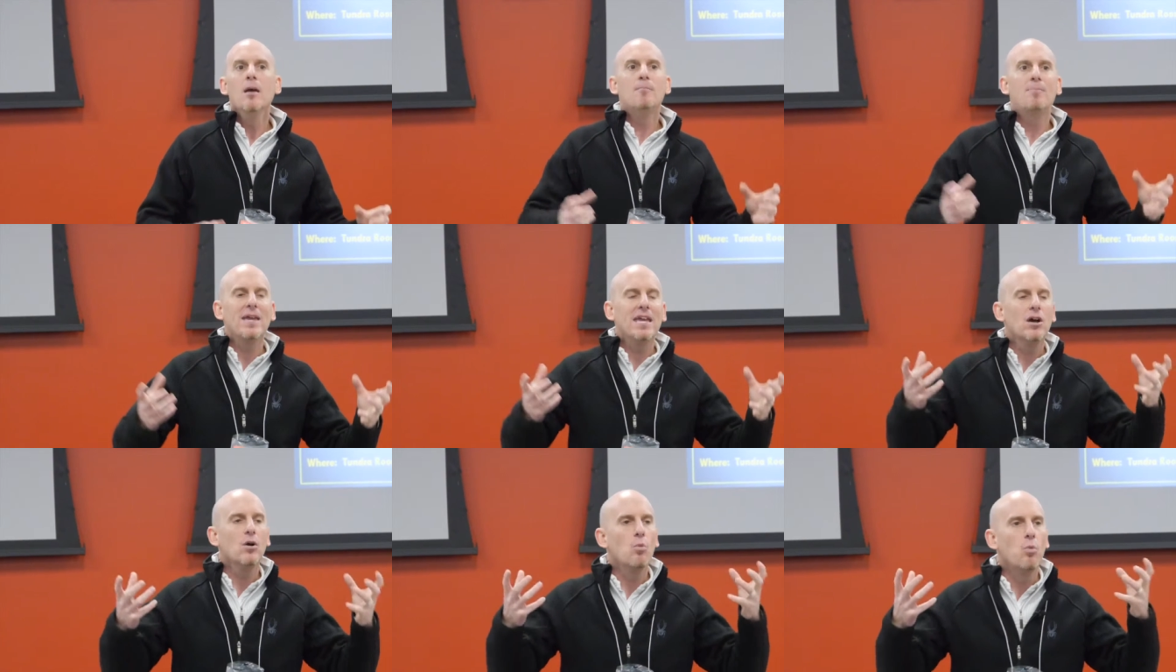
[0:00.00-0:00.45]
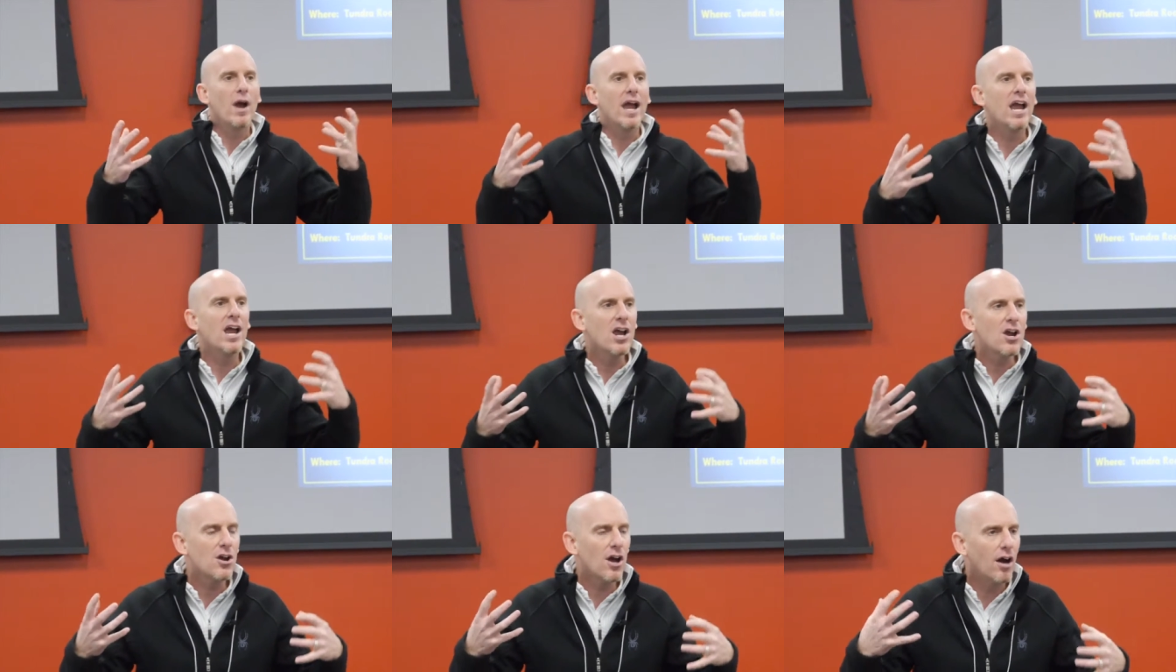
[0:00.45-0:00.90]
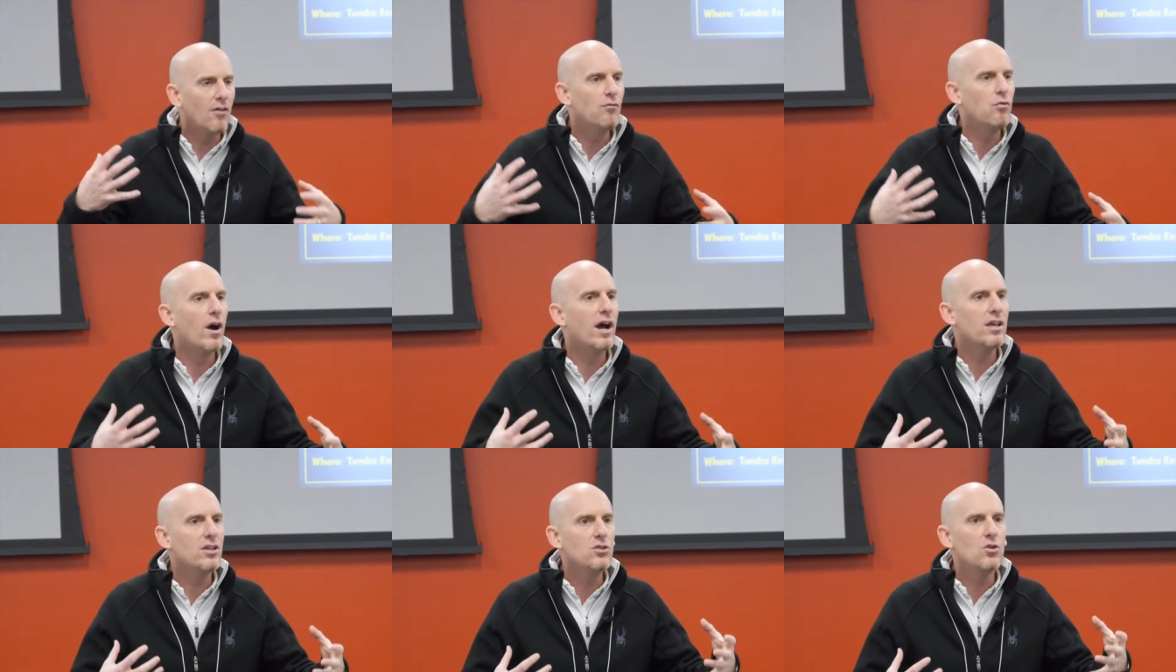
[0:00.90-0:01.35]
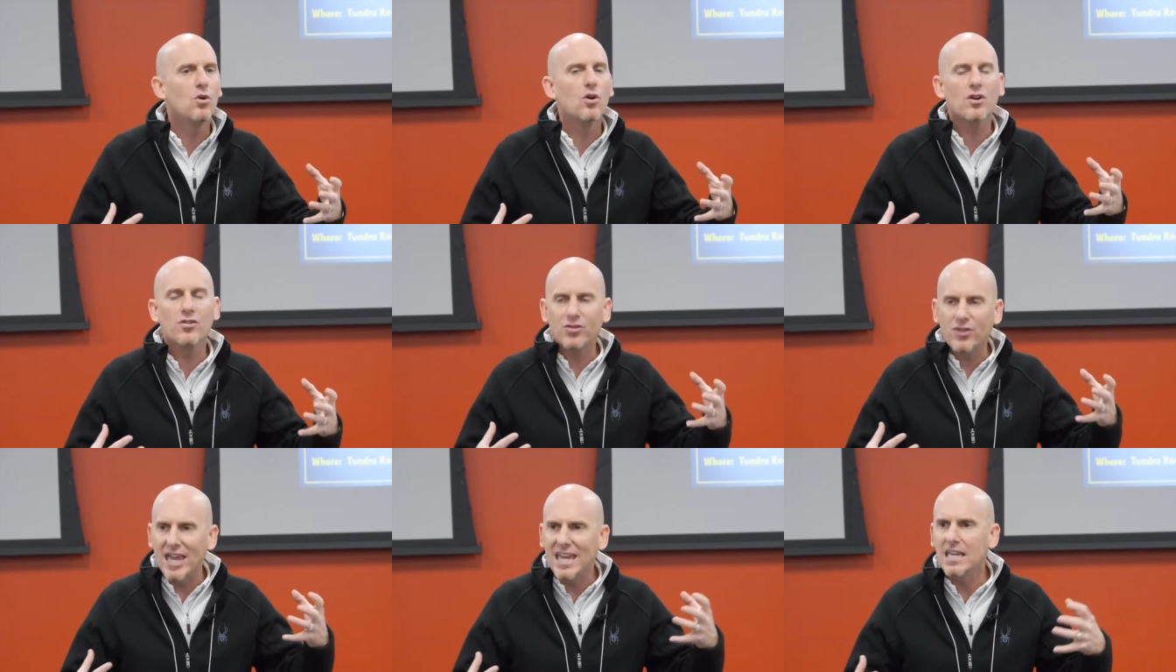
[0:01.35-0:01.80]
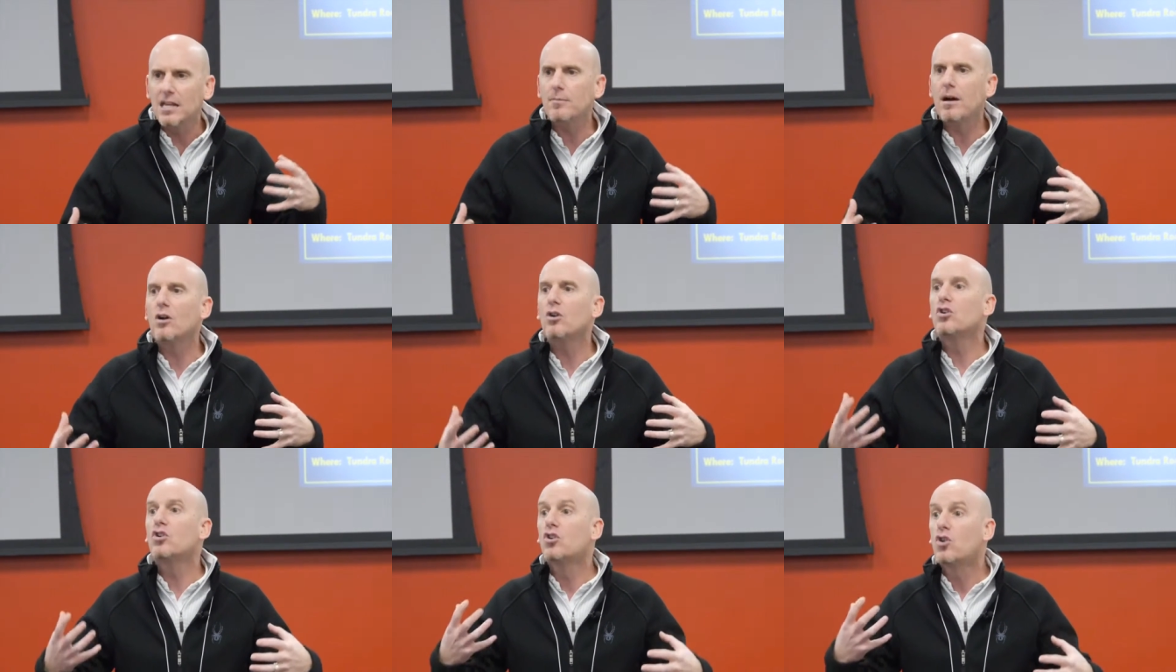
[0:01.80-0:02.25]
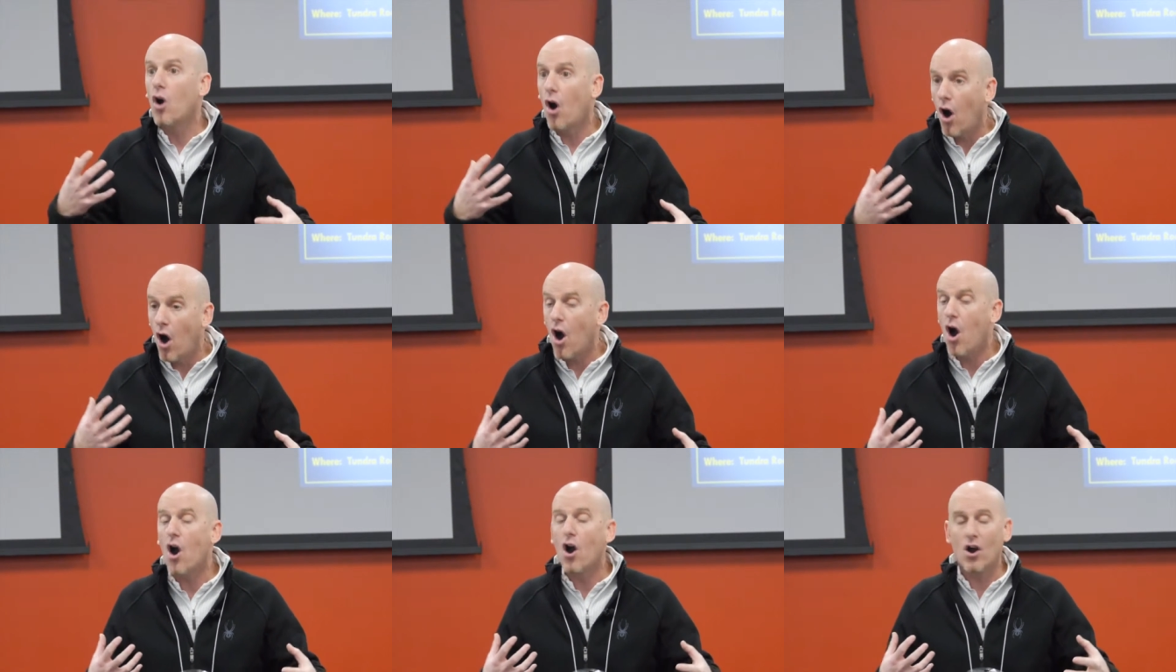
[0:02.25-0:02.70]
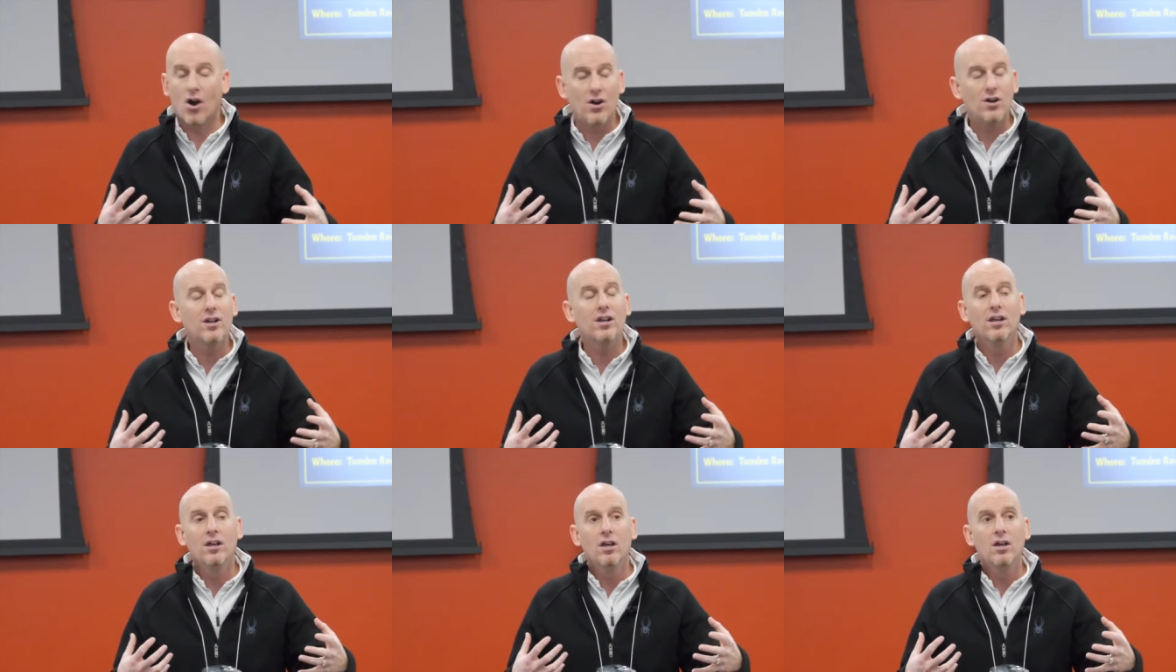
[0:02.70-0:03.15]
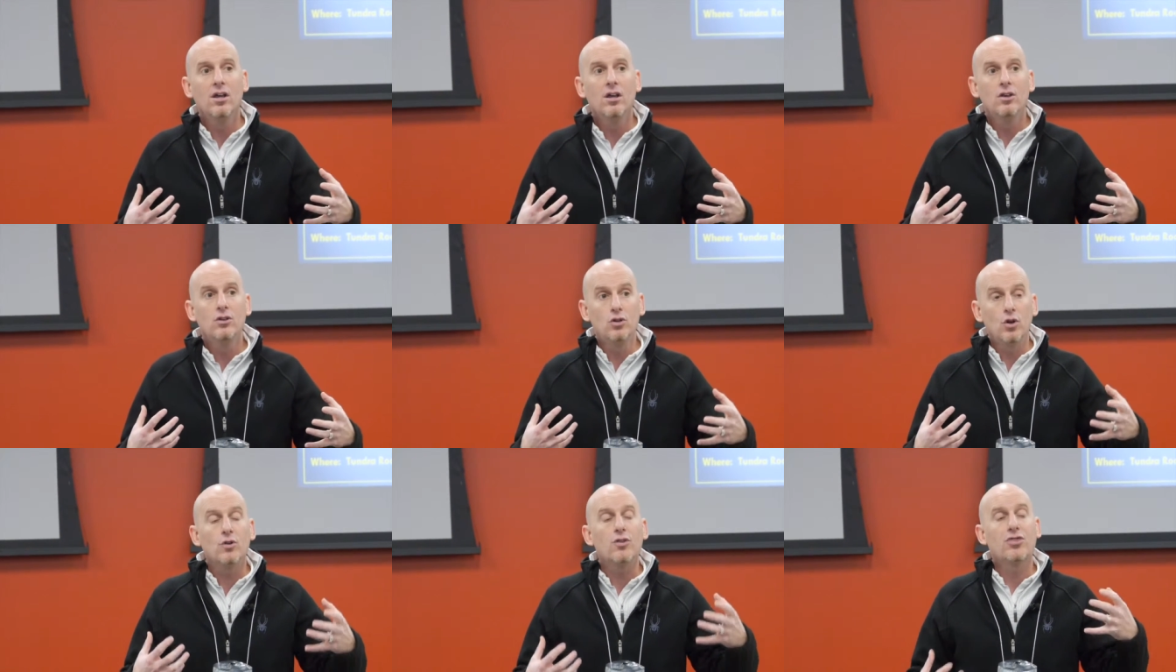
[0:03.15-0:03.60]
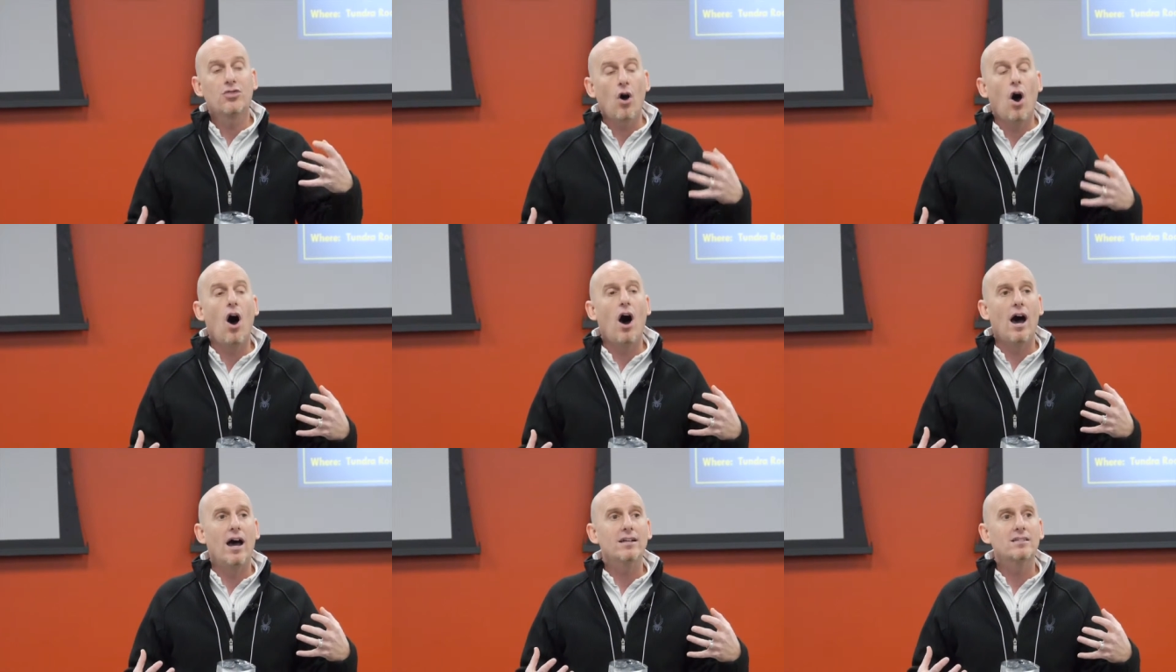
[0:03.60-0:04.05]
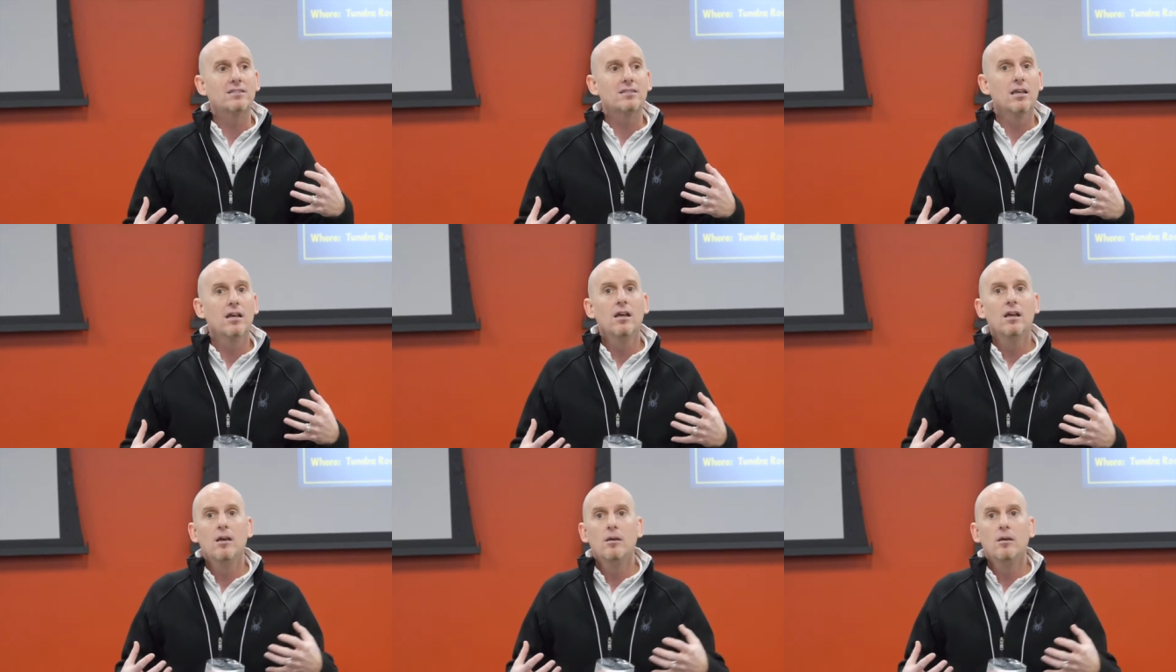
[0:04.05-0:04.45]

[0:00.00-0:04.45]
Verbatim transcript: Be aware of what you're thinking about. Guard your thoughts